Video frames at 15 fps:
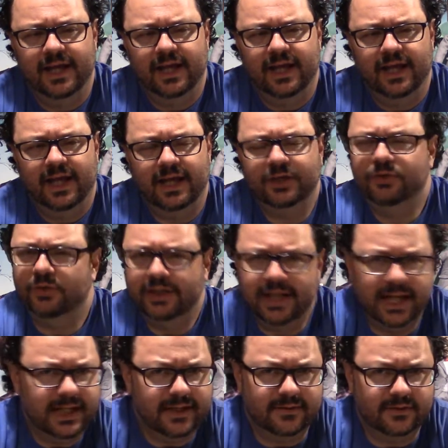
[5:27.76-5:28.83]
I
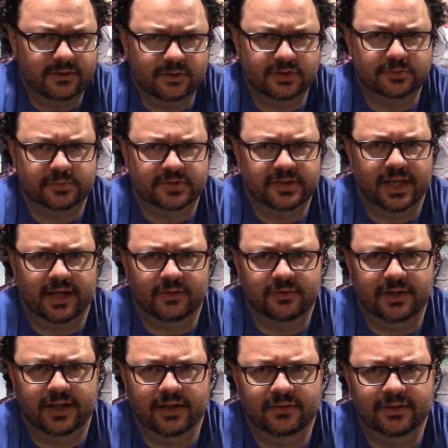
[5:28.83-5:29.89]
created the Christmas
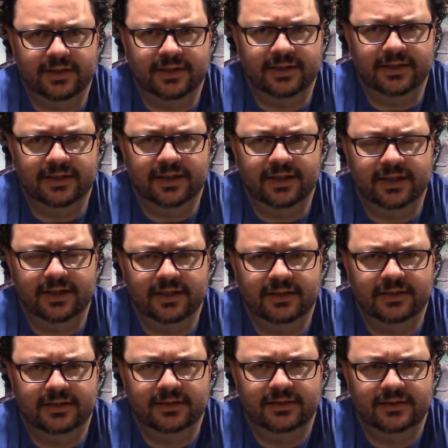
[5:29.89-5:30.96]
Countdown in uh,
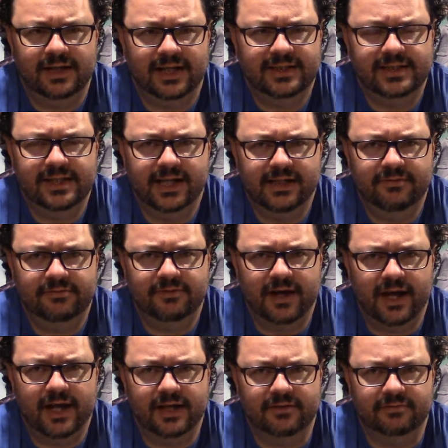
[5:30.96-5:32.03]

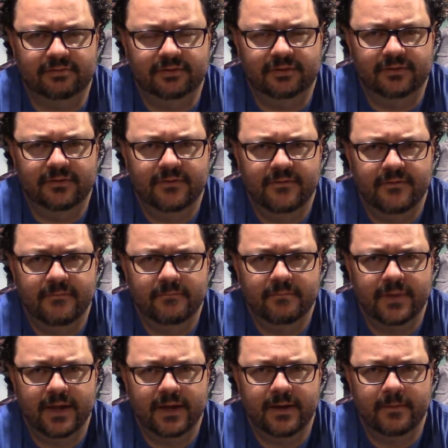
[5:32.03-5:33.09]
1985.
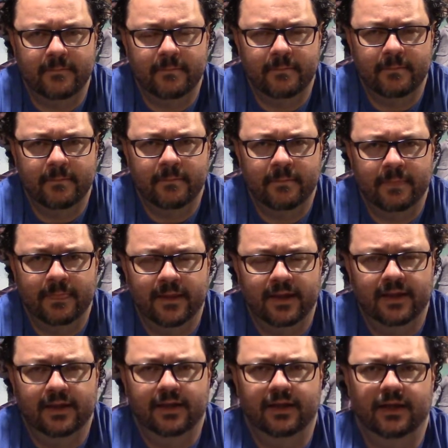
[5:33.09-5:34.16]
Yeah.
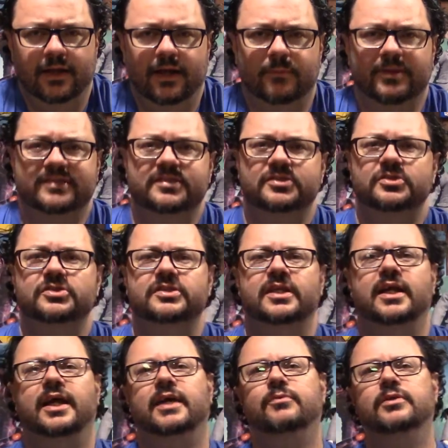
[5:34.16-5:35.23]
Uh, my sisters and
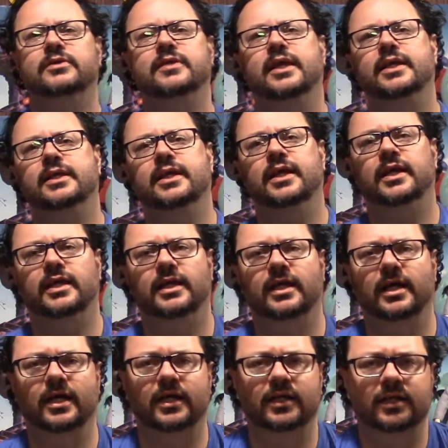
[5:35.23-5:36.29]
I would take a
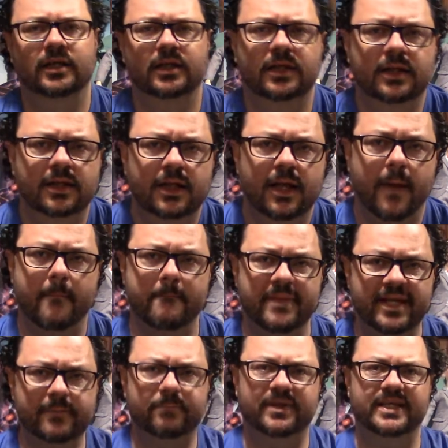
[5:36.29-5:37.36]
uh,
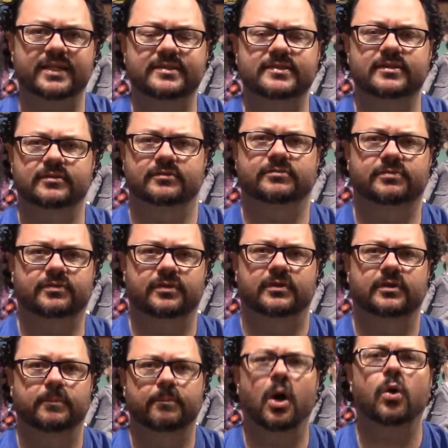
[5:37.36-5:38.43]
big piece of
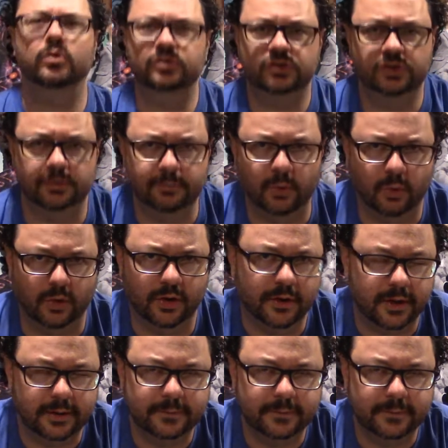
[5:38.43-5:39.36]
poster board